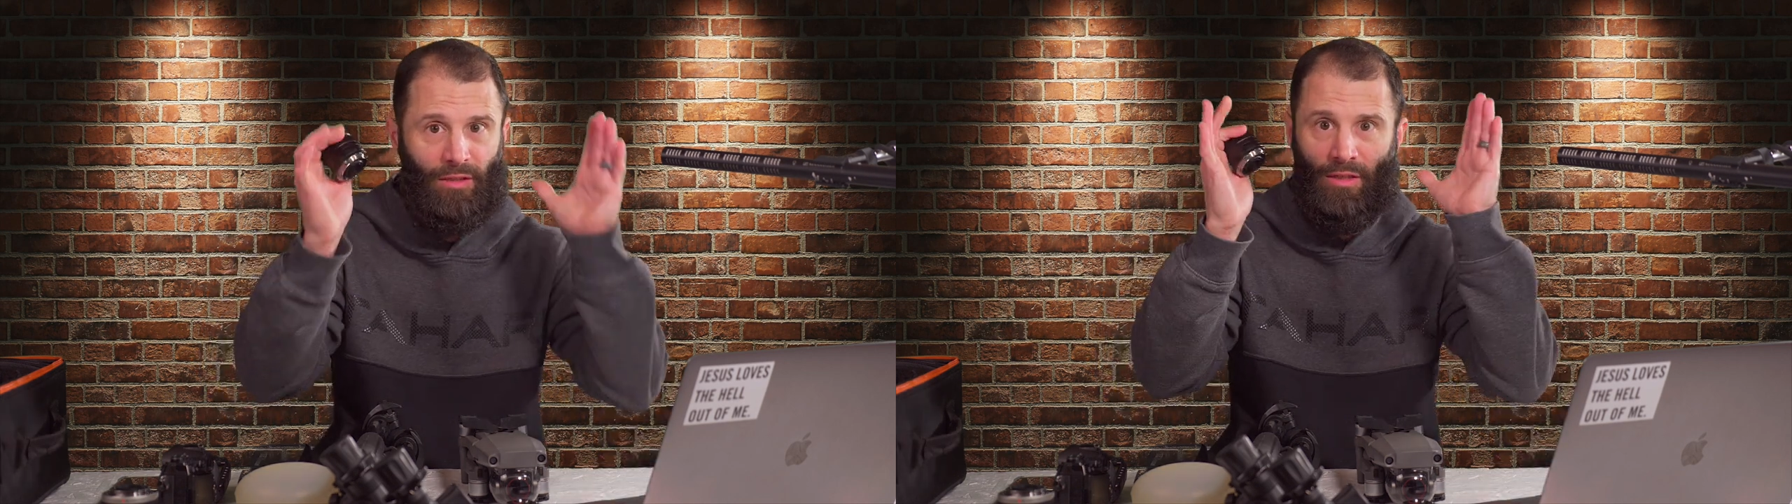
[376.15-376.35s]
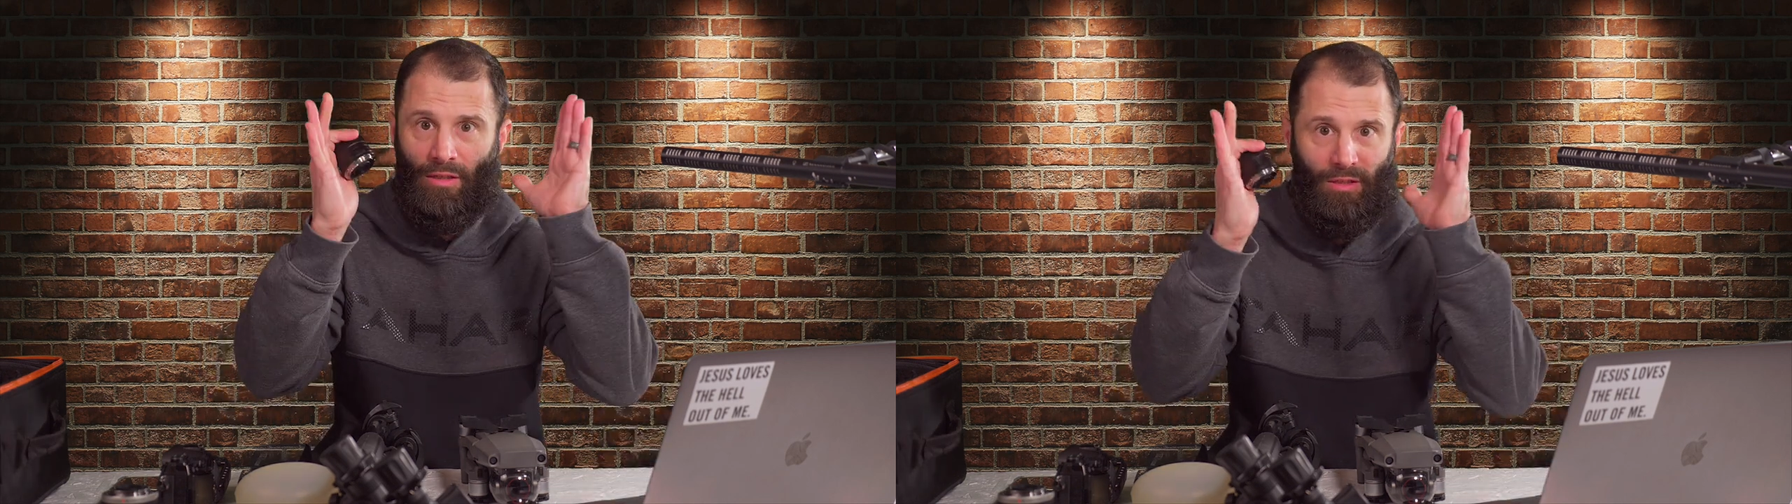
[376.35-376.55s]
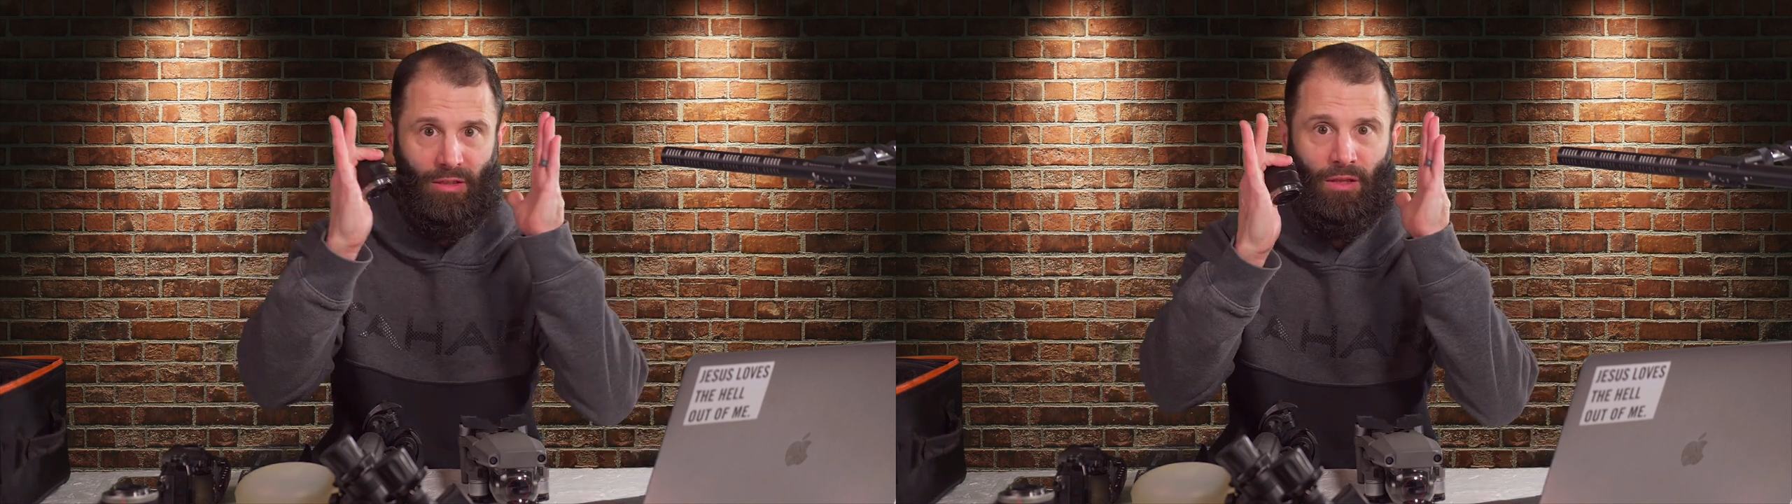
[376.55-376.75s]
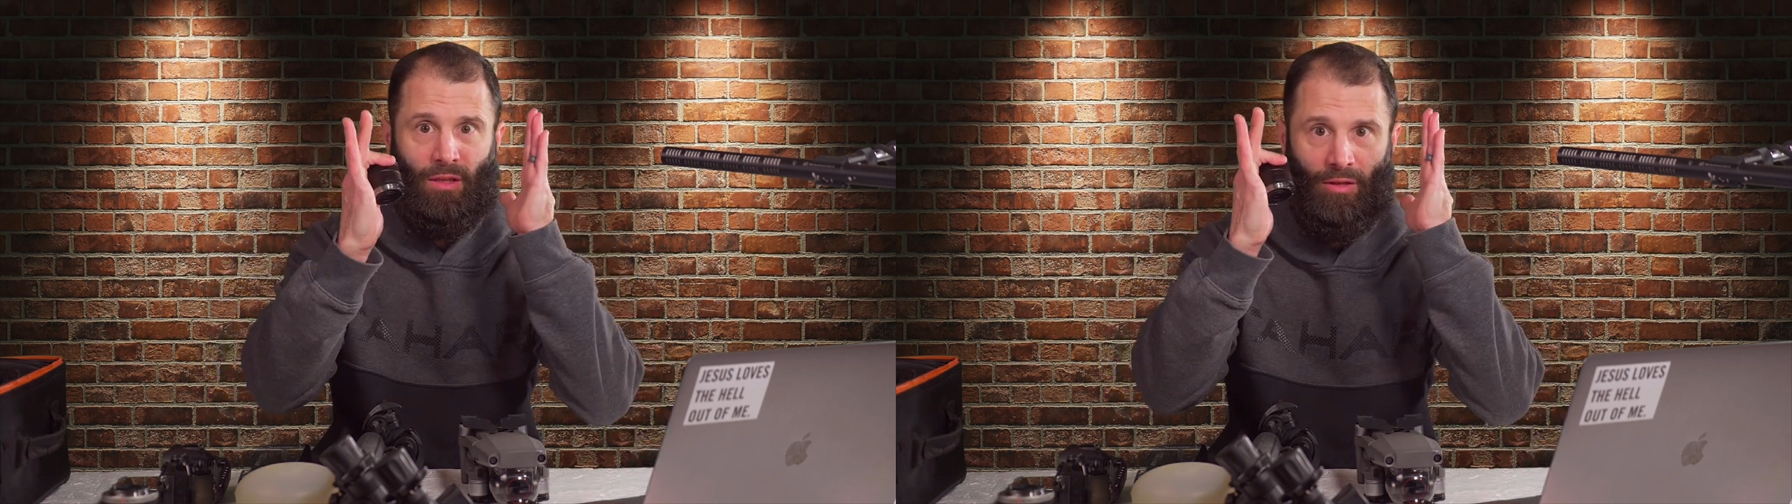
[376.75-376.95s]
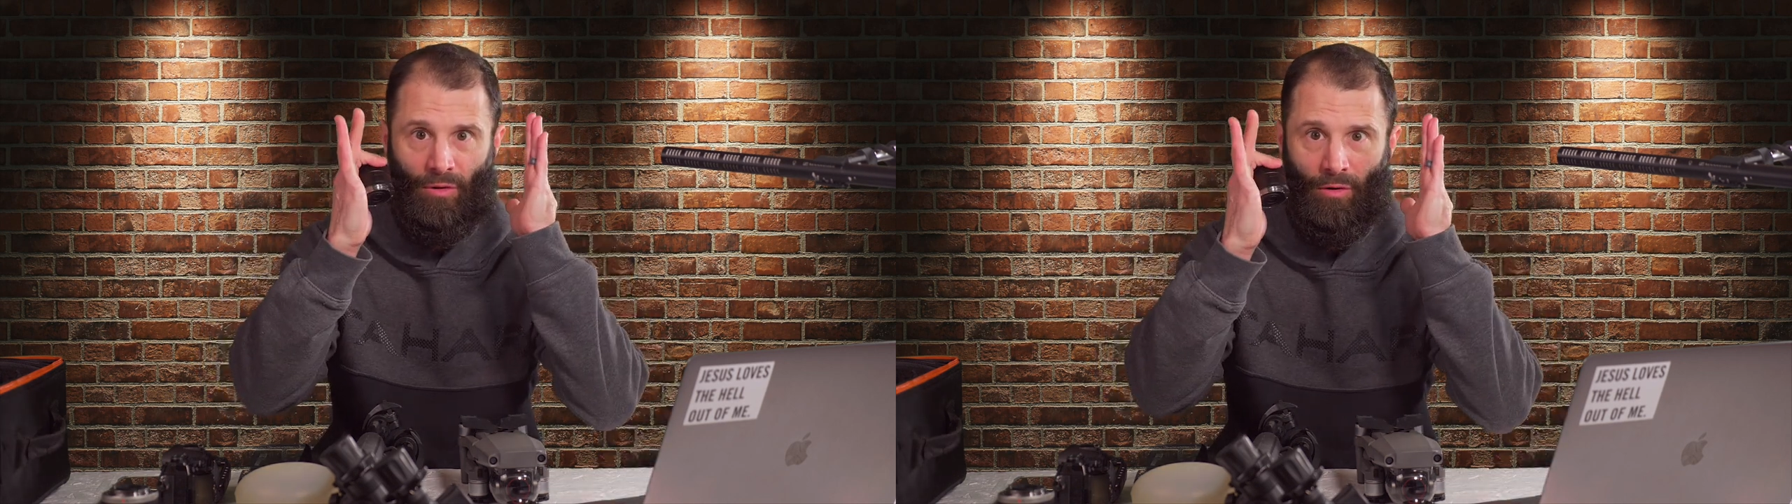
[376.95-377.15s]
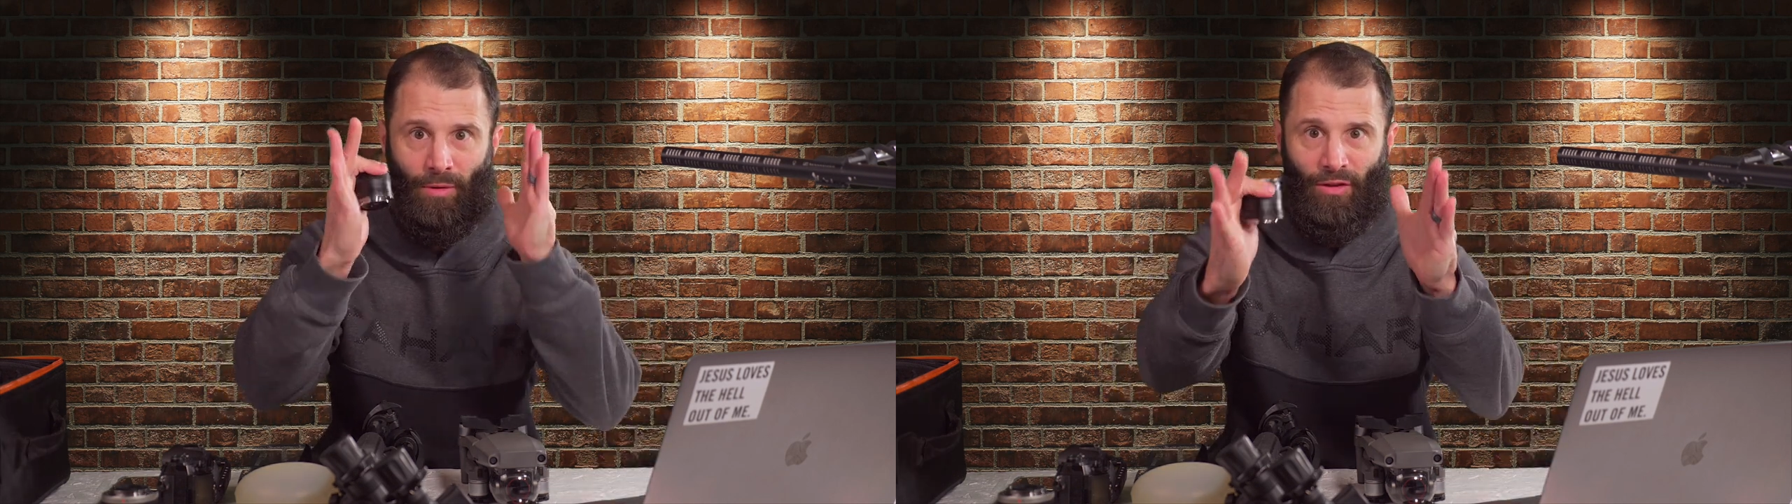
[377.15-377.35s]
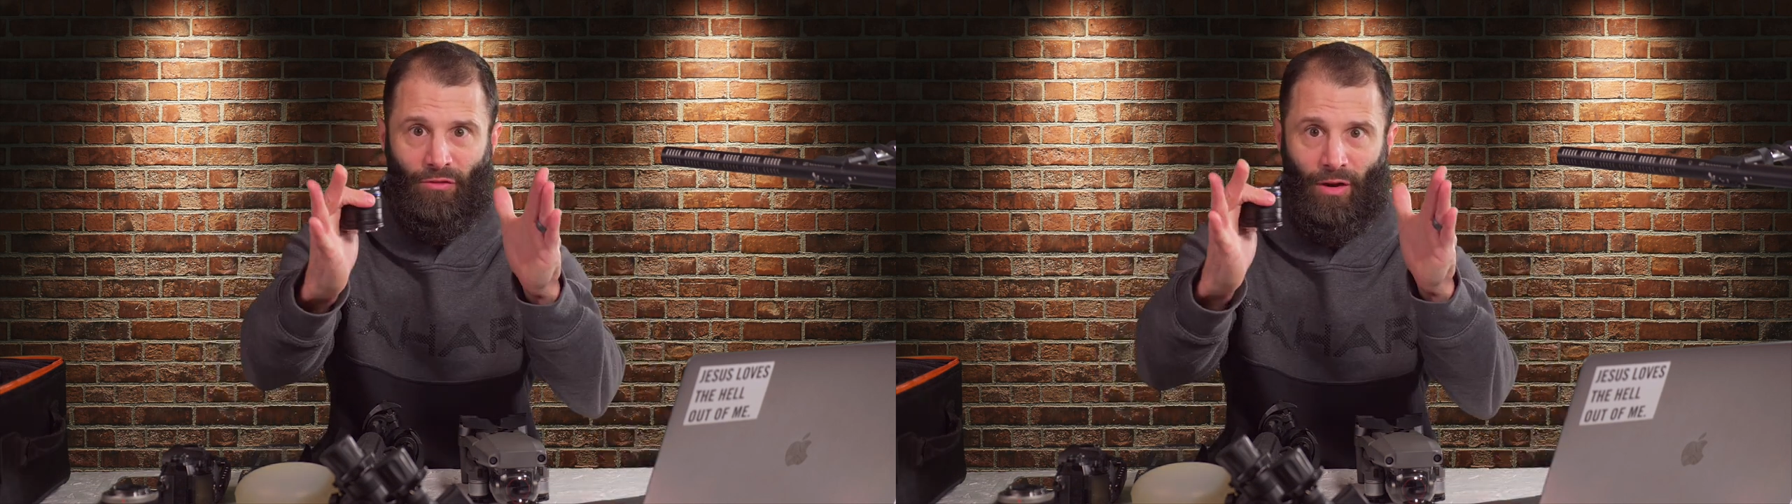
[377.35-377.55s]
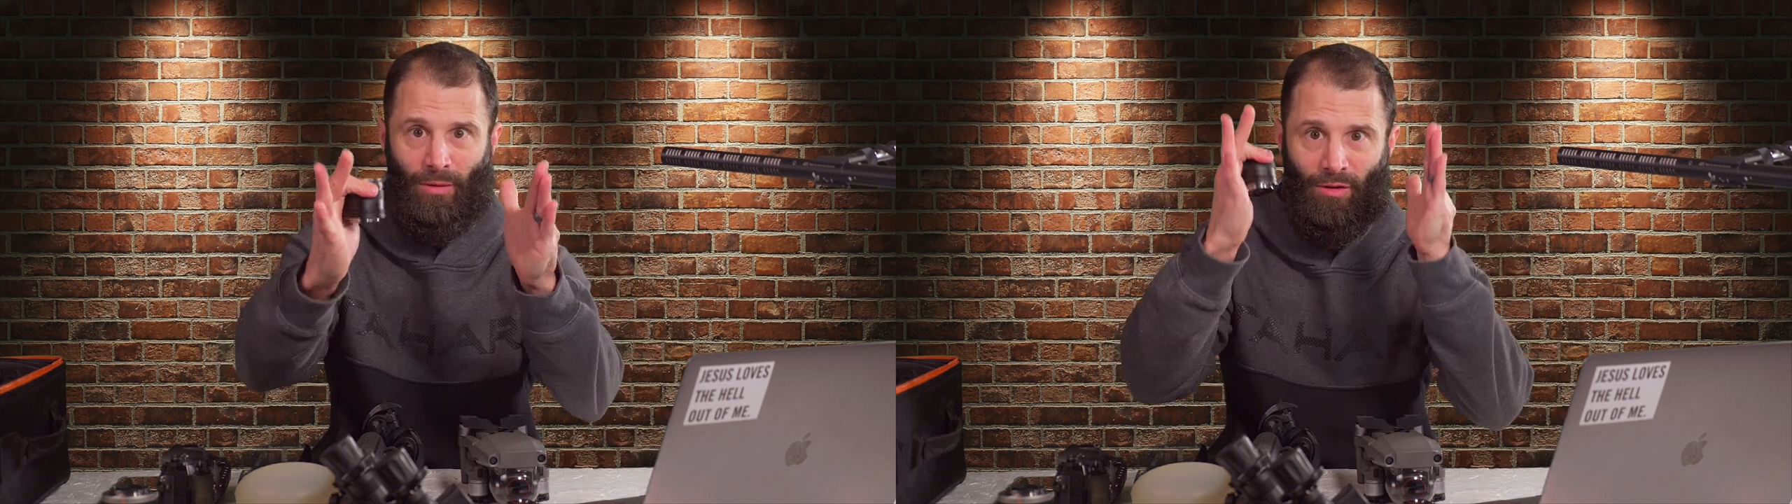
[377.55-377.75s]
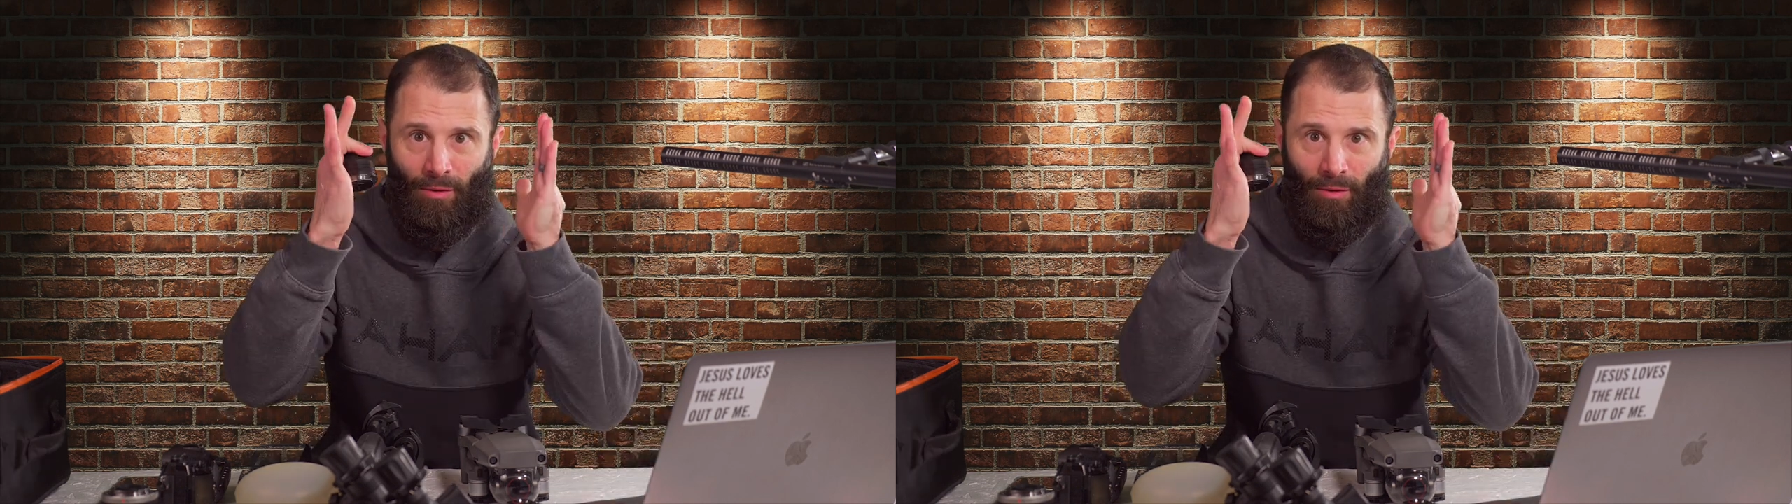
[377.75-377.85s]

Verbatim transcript: and it's the doorway frames